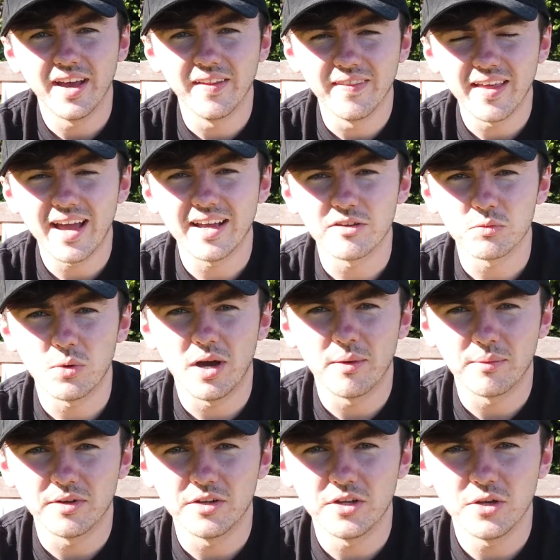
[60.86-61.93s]
and that is what
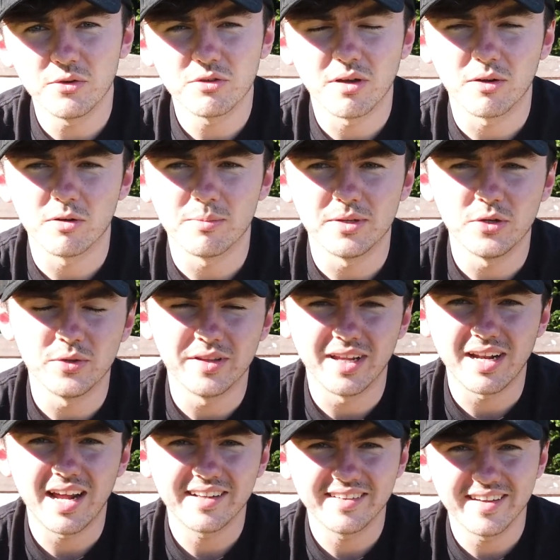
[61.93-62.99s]
I'm going to do. So I'm going to be doing
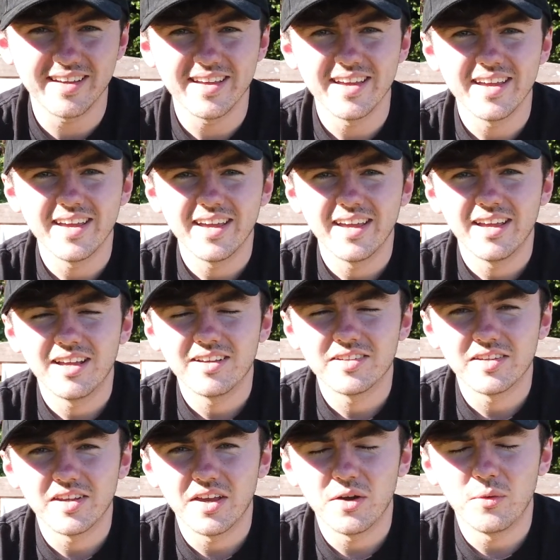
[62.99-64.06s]
the latter.
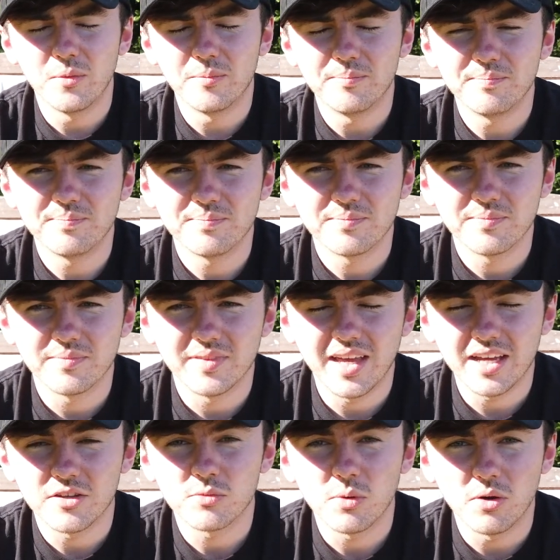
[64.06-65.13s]
So
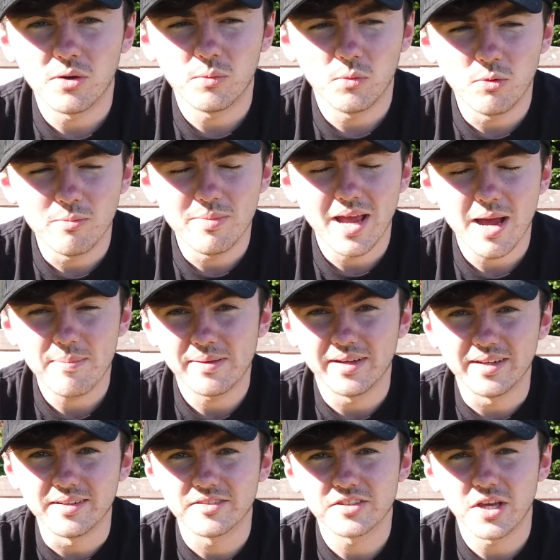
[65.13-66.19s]
that is what will be
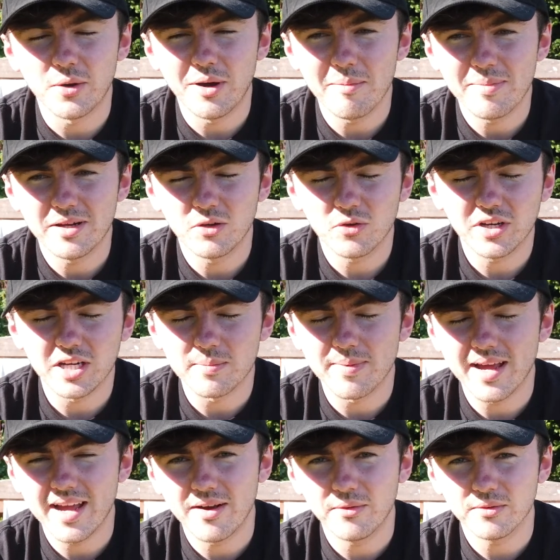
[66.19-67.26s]
happening. So I've been looking
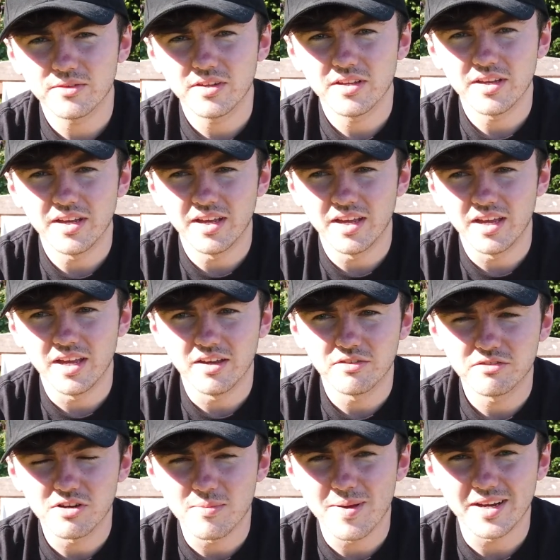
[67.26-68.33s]
about
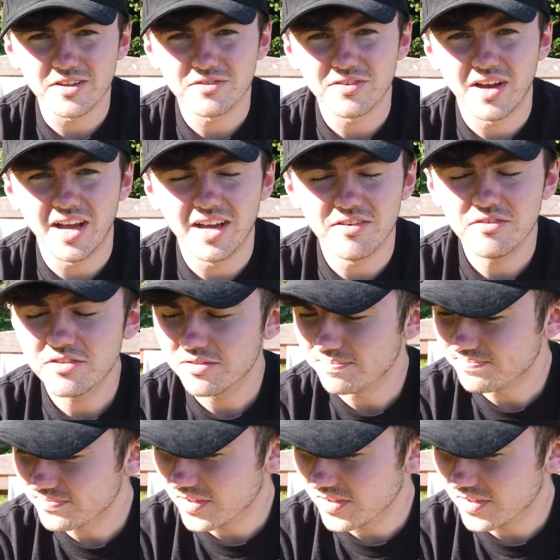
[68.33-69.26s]
for MX5s